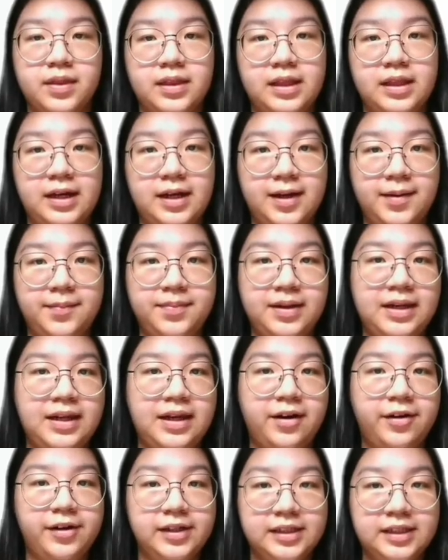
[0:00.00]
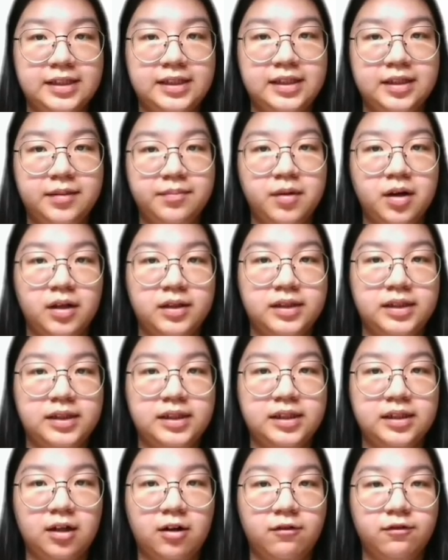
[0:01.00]
The biliary system
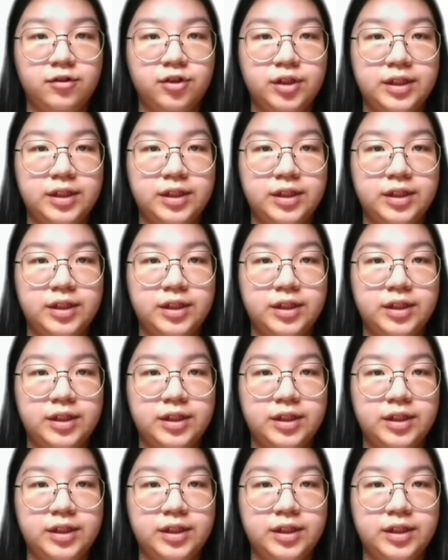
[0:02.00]
consists of